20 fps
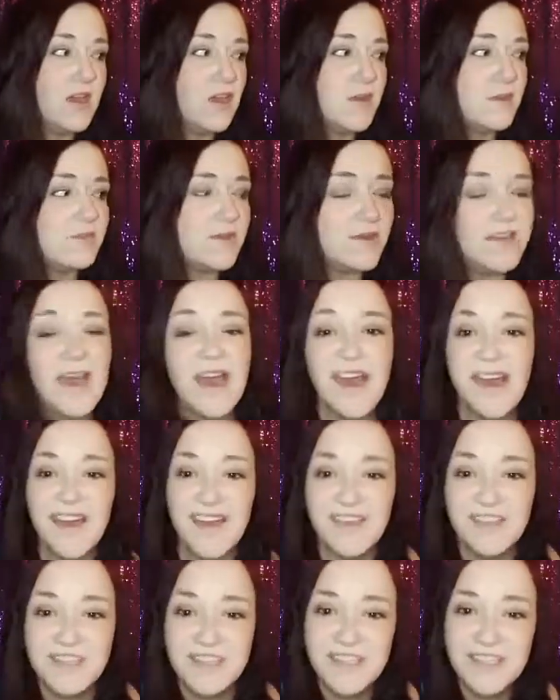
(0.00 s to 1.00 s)
But
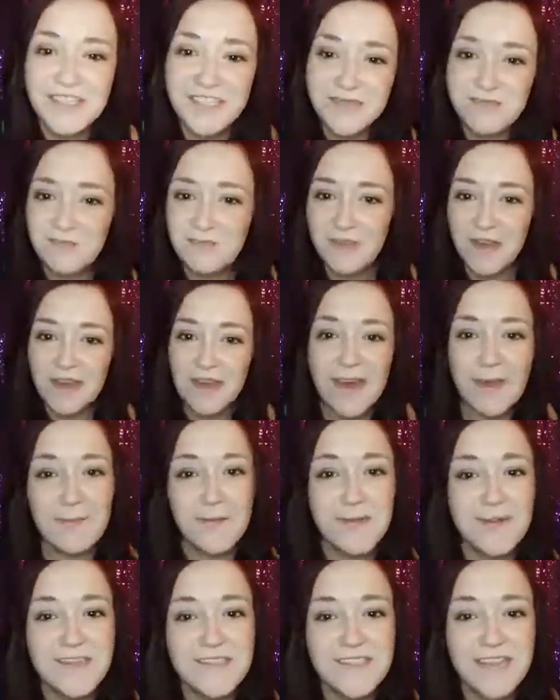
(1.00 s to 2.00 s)
yeah, just be that
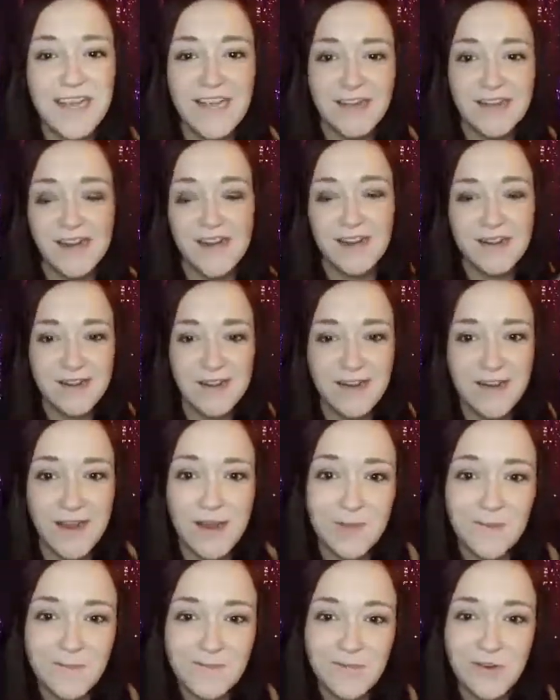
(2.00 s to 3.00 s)
person and
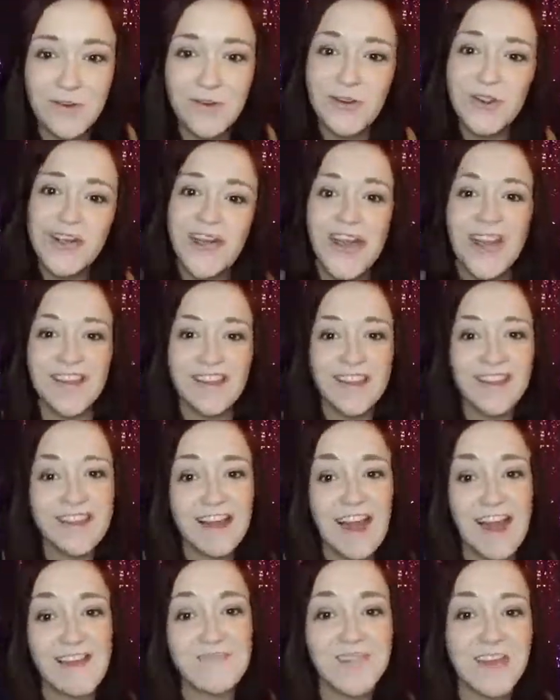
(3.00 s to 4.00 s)
create the
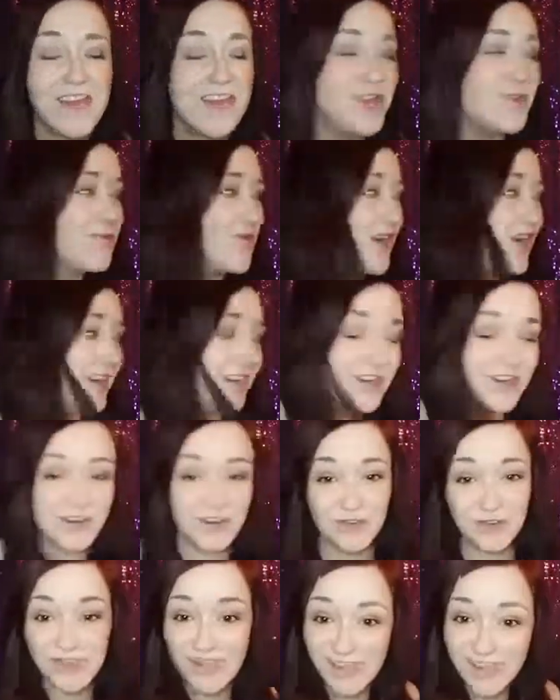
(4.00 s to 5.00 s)
life that you want and
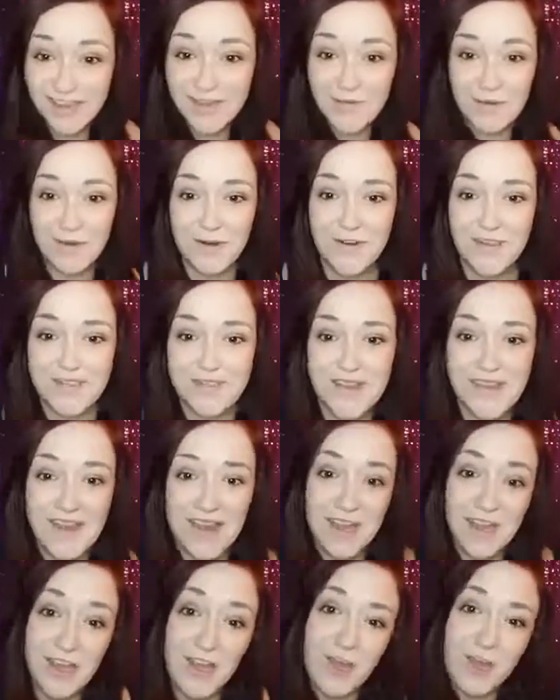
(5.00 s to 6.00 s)
create the person
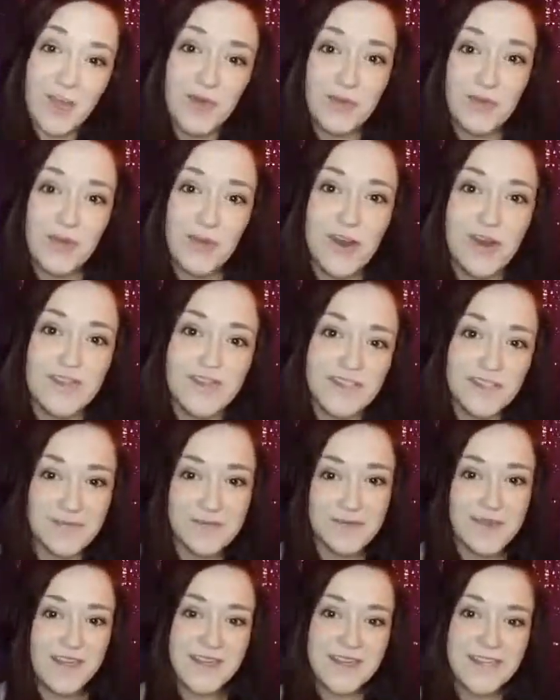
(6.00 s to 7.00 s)
that you want to
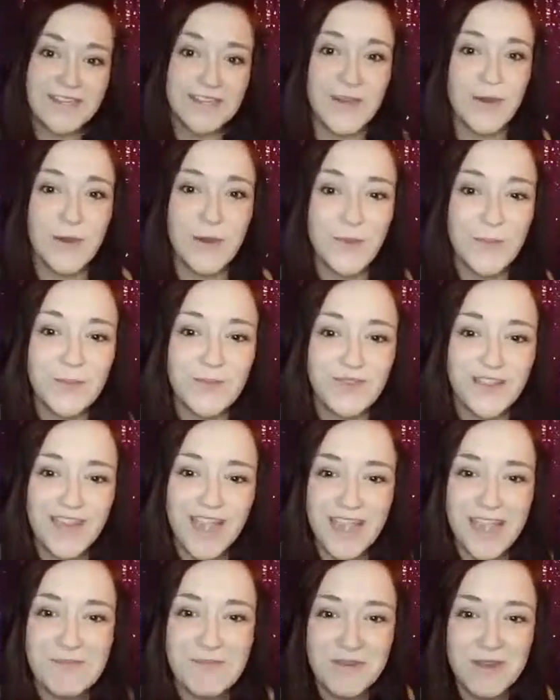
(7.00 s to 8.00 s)
be. So,
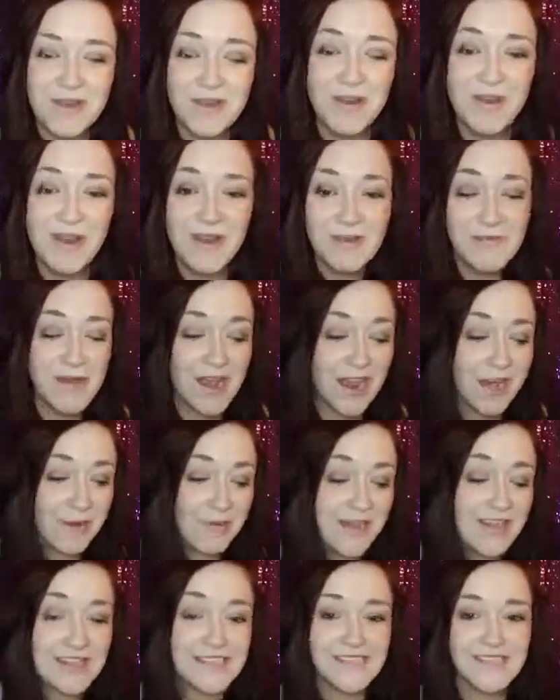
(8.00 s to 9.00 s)
hey boo. But
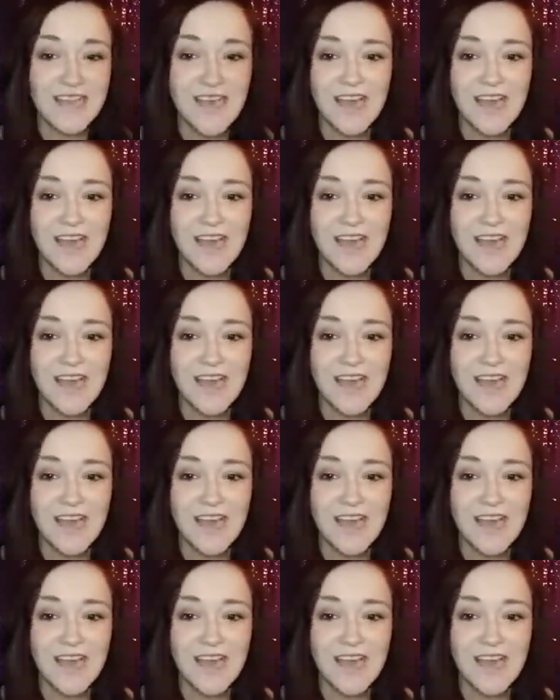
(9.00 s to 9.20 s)
anyways,